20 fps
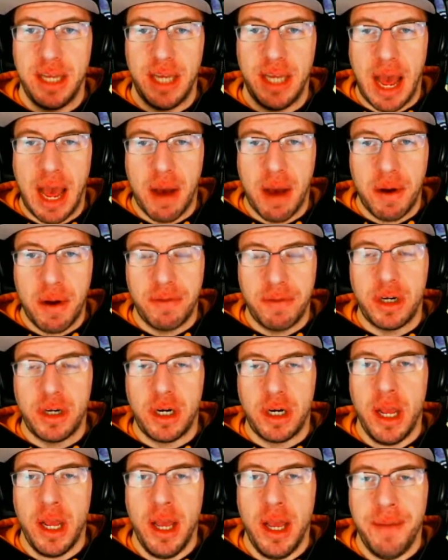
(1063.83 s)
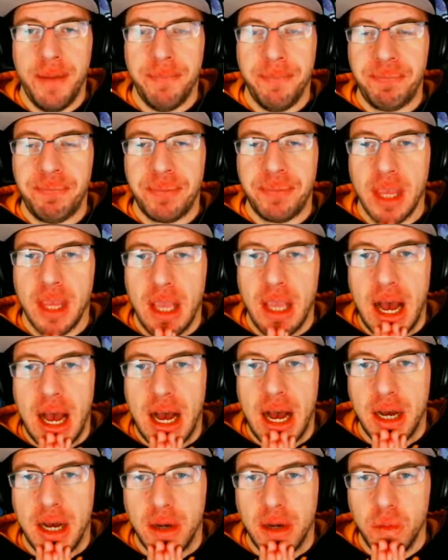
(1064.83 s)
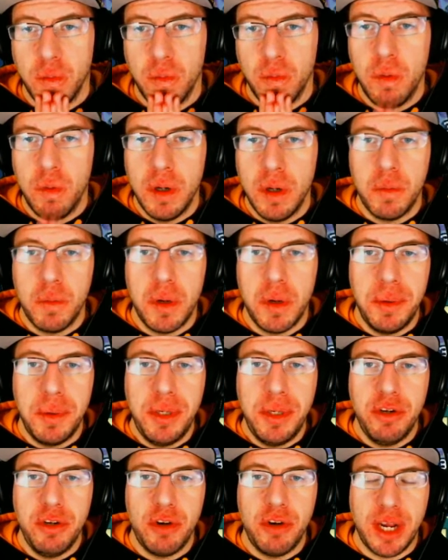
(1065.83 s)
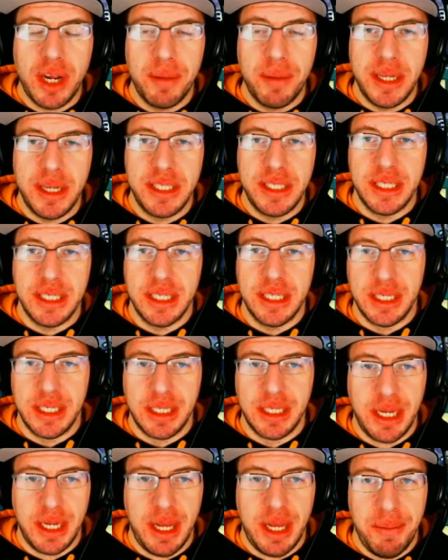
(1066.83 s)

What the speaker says: However, what would you recommend to